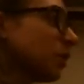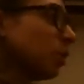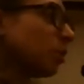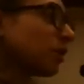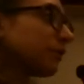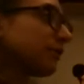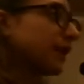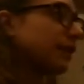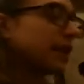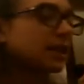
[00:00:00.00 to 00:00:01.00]

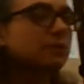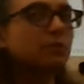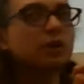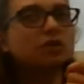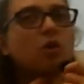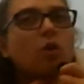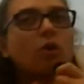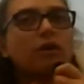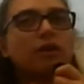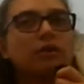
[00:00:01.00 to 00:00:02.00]
oropharynx, which
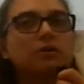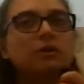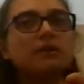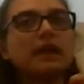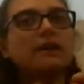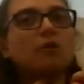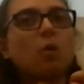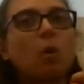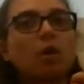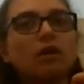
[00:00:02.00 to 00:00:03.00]
oro, you can think of
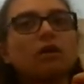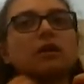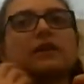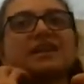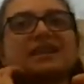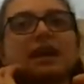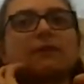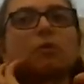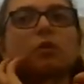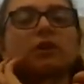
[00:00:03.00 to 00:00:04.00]
oral, and that's kind of
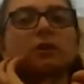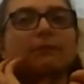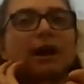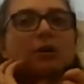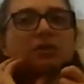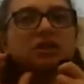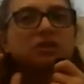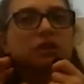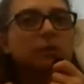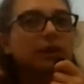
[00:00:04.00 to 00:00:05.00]
more in your mouth. It's a
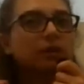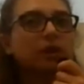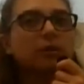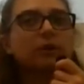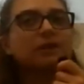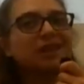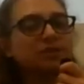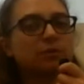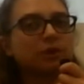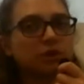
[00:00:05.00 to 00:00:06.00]
little bit lower, and that's
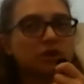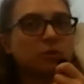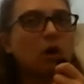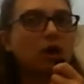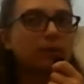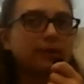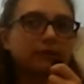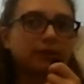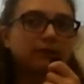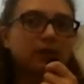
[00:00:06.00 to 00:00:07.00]
where your swallowing
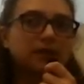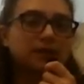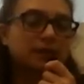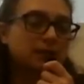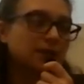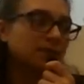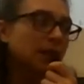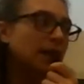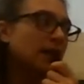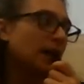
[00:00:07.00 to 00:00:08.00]
reflex is.
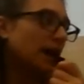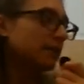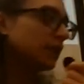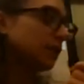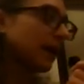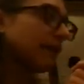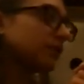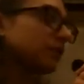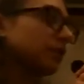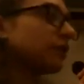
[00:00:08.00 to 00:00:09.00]
And then you have
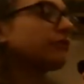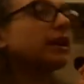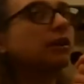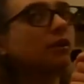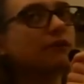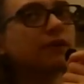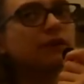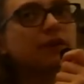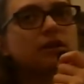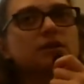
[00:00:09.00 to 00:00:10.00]
your
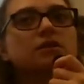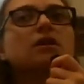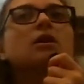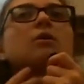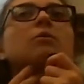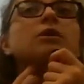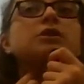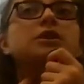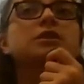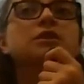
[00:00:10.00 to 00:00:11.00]
laryngopharynx, which
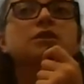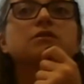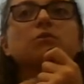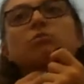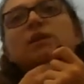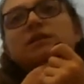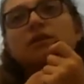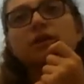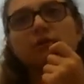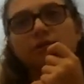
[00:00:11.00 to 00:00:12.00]
is
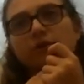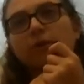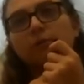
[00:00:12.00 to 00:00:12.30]
basically your throat.